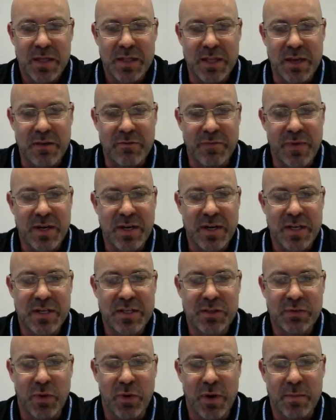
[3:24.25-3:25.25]
The event
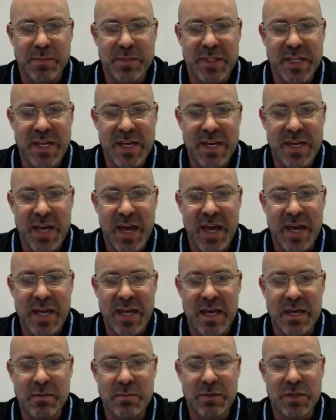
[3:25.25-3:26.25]
is from 10
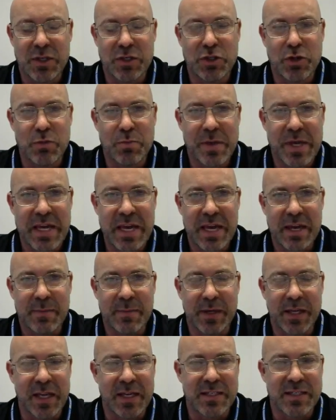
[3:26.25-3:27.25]
a.m. to 2 p.m.
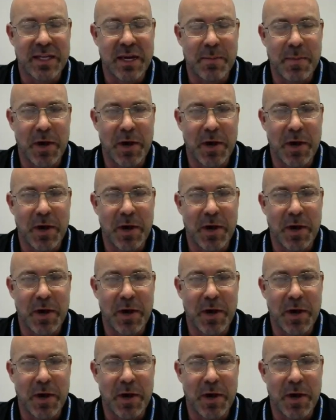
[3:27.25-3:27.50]
Again, St.